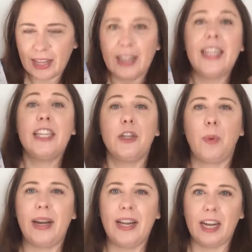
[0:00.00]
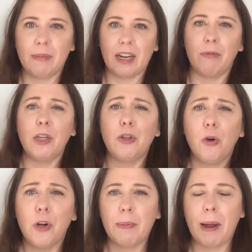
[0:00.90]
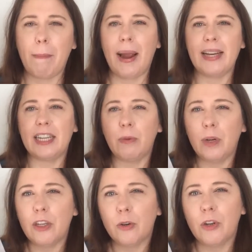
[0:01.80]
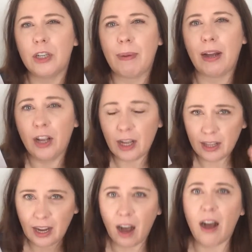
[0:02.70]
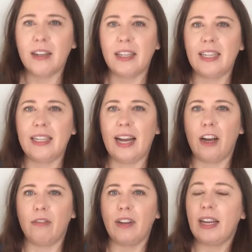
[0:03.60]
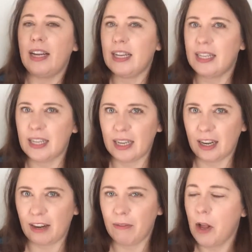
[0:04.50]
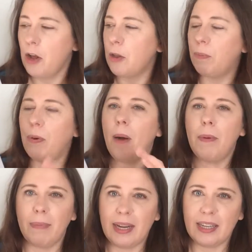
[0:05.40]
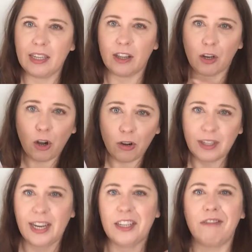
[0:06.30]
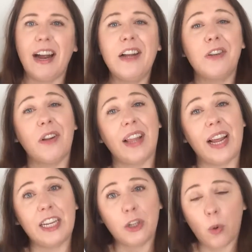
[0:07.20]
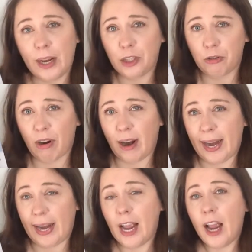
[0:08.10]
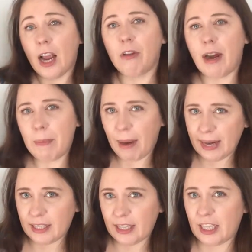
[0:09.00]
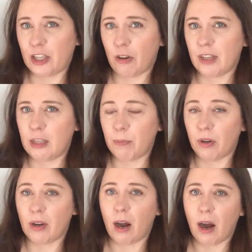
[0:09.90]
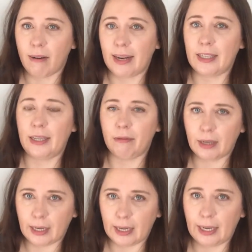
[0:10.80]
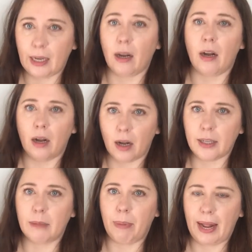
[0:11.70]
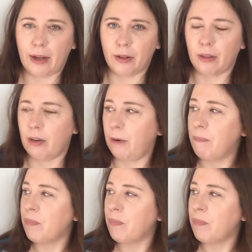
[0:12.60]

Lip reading: This is when he comes alive. When he talks about painting, when he talks about the art itself, he is alive. The problem is the context around all of that is quite dry, and great passages of this book are actually really hard to plow through.